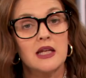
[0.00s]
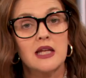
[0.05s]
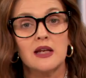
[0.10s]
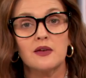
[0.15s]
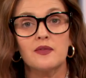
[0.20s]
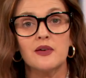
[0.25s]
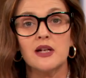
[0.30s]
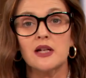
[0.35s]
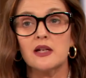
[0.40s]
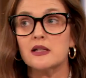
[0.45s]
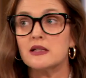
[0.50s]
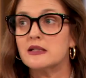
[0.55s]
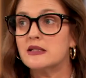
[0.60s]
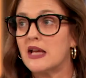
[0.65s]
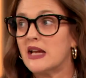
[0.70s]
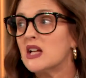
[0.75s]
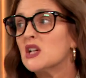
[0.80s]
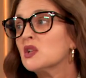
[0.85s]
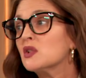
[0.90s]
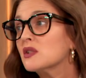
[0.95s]
give it a
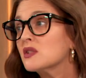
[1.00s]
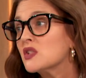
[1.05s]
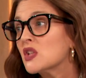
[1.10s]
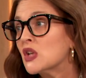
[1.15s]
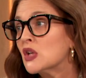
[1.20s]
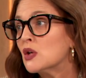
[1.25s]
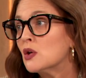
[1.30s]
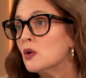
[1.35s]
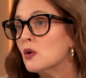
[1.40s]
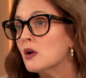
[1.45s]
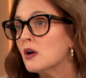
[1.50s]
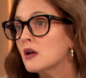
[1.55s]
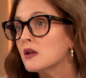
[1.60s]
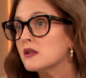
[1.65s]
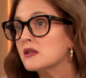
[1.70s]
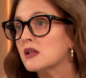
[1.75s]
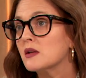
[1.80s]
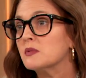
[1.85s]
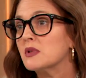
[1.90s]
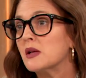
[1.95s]
day or two.
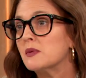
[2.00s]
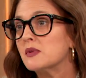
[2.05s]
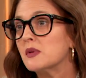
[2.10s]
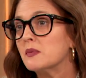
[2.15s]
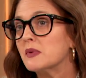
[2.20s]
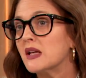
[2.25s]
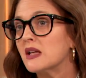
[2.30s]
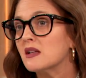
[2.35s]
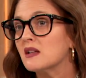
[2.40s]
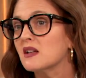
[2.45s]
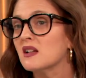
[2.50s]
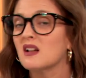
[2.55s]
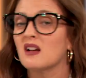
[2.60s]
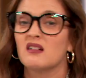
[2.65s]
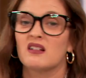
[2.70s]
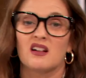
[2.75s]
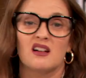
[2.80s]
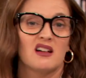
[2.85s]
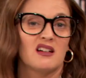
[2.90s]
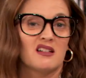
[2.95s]
Sometimes I'm like, you
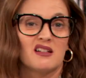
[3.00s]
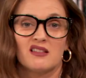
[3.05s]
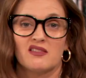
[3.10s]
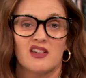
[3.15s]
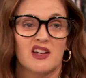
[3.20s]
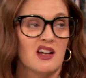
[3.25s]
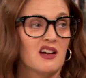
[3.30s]
know, I don't even